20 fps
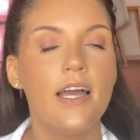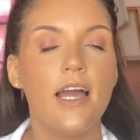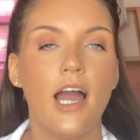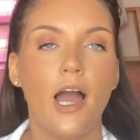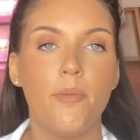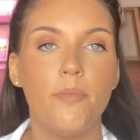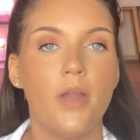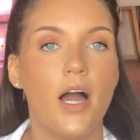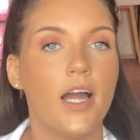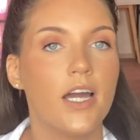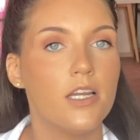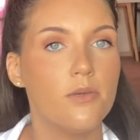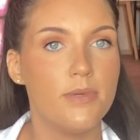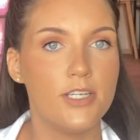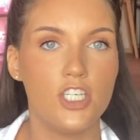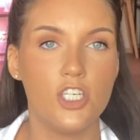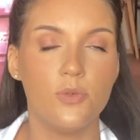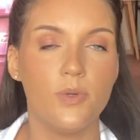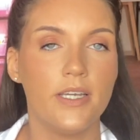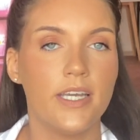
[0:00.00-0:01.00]
I'm not going to be
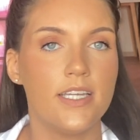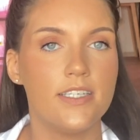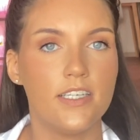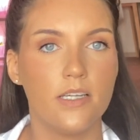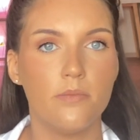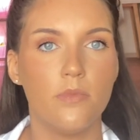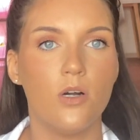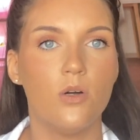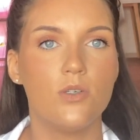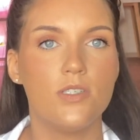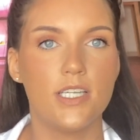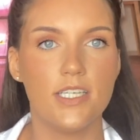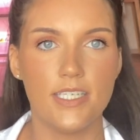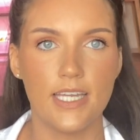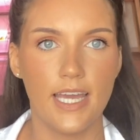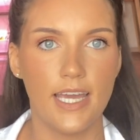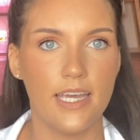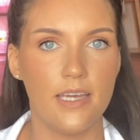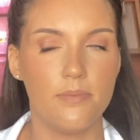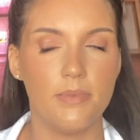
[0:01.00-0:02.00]
doing a demo
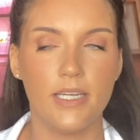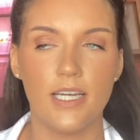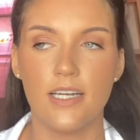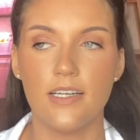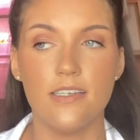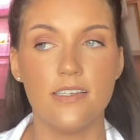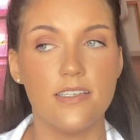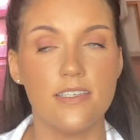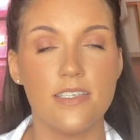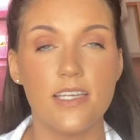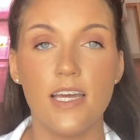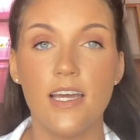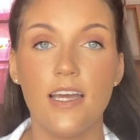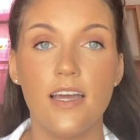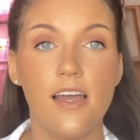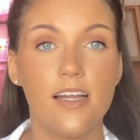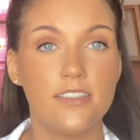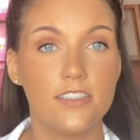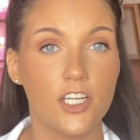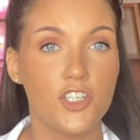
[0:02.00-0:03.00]
today because
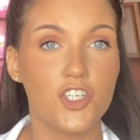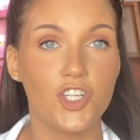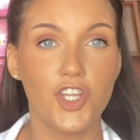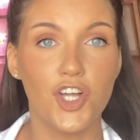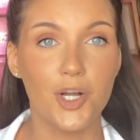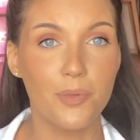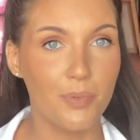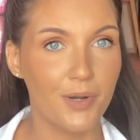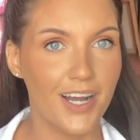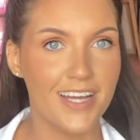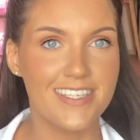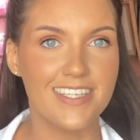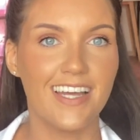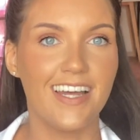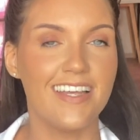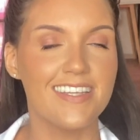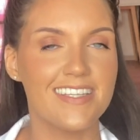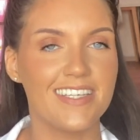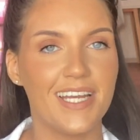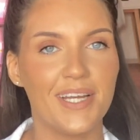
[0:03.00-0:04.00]
it's such a long
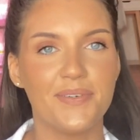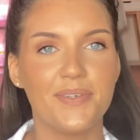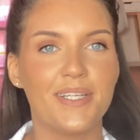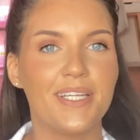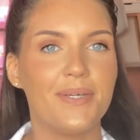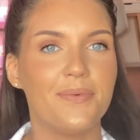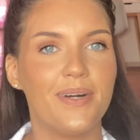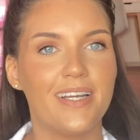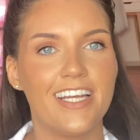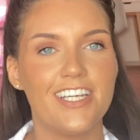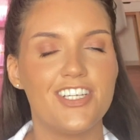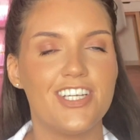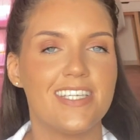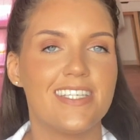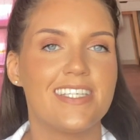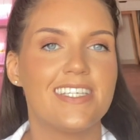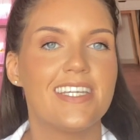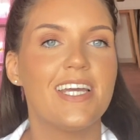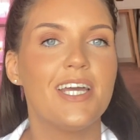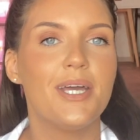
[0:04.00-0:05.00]
process, and I really want to
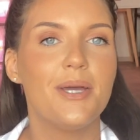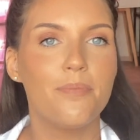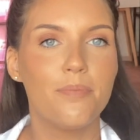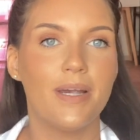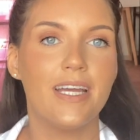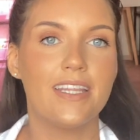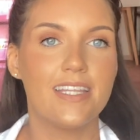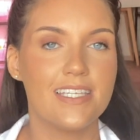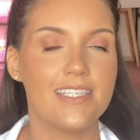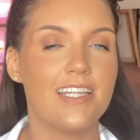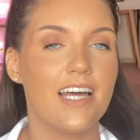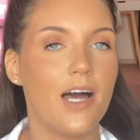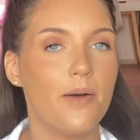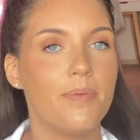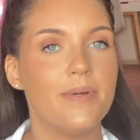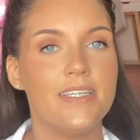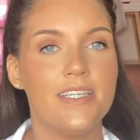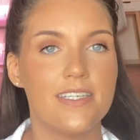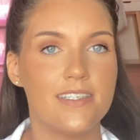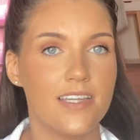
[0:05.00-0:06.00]
just break this up
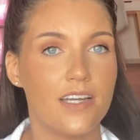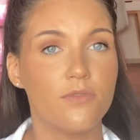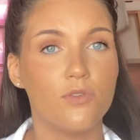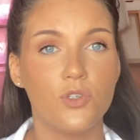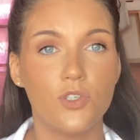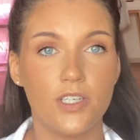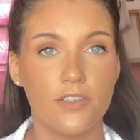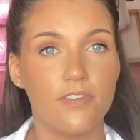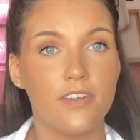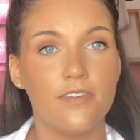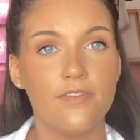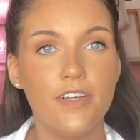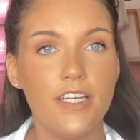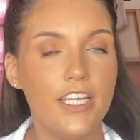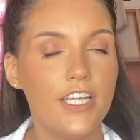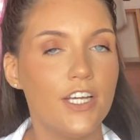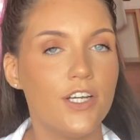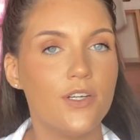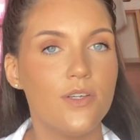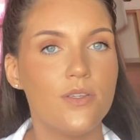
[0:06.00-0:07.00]
into several different
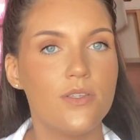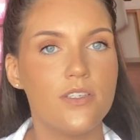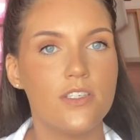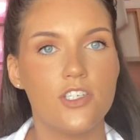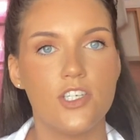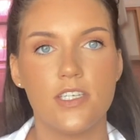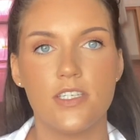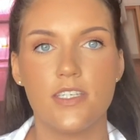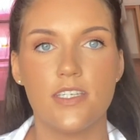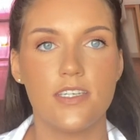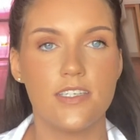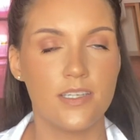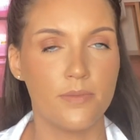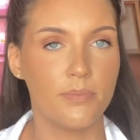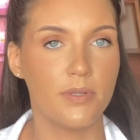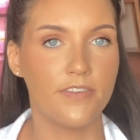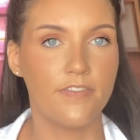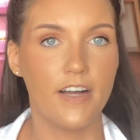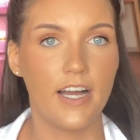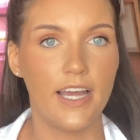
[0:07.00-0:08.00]
videos just to
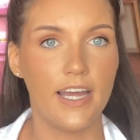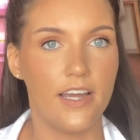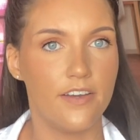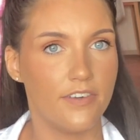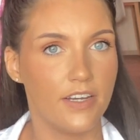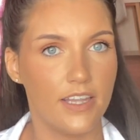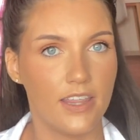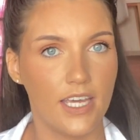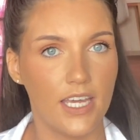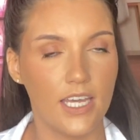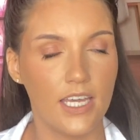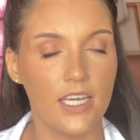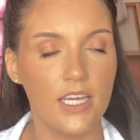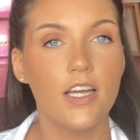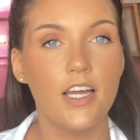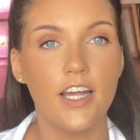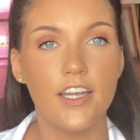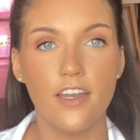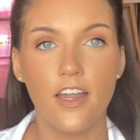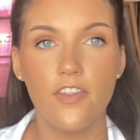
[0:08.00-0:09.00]
simplify everything.
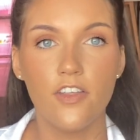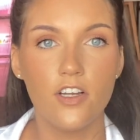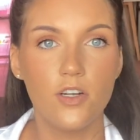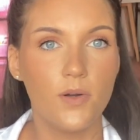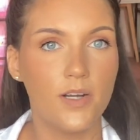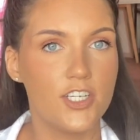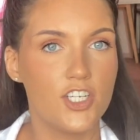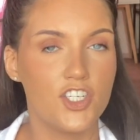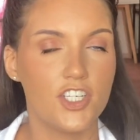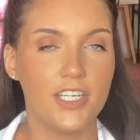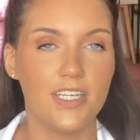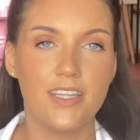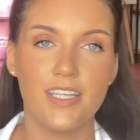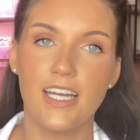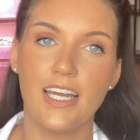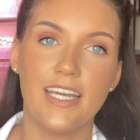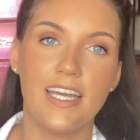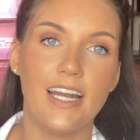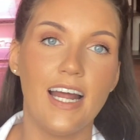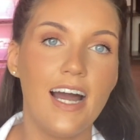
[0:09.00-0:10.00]
Another question that
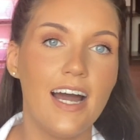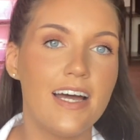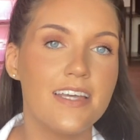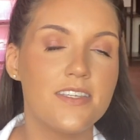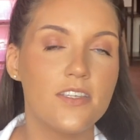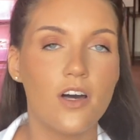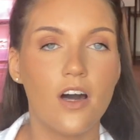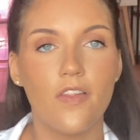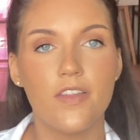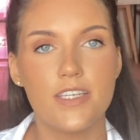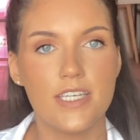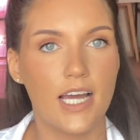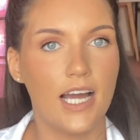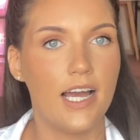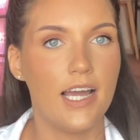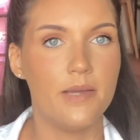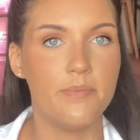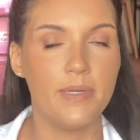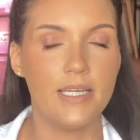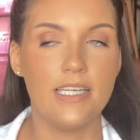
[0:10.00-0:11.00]
I get asked all the
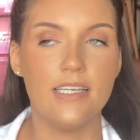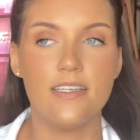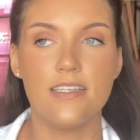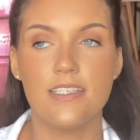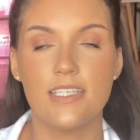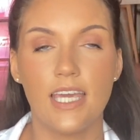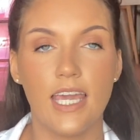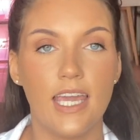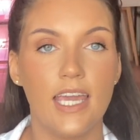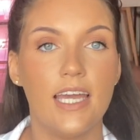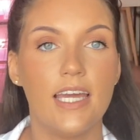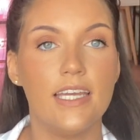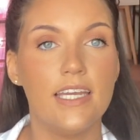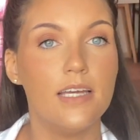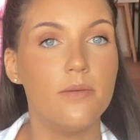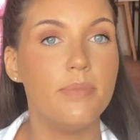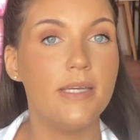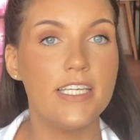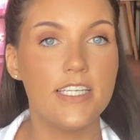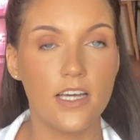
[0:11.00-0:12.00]
time is, can
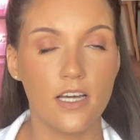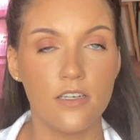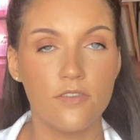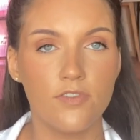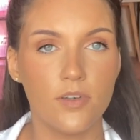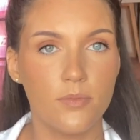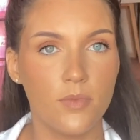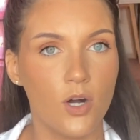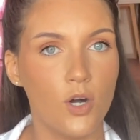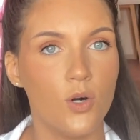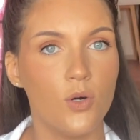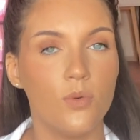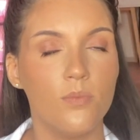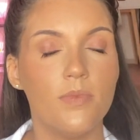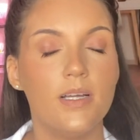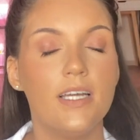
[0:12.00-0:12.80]
it be done from home?